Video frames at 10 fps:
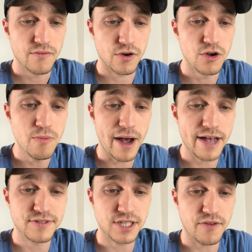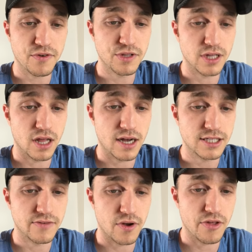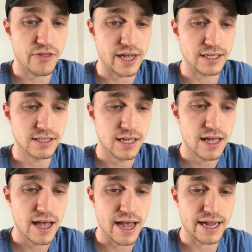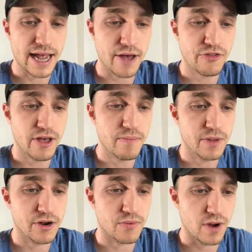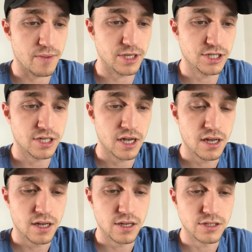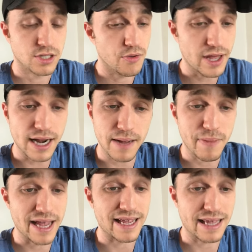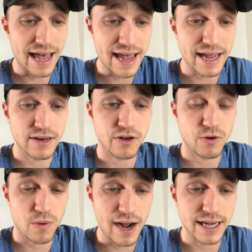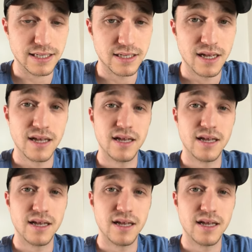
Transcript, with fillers: for whom I have suffered the loss of all things, and count them mere rubbish so that I may gain Christ.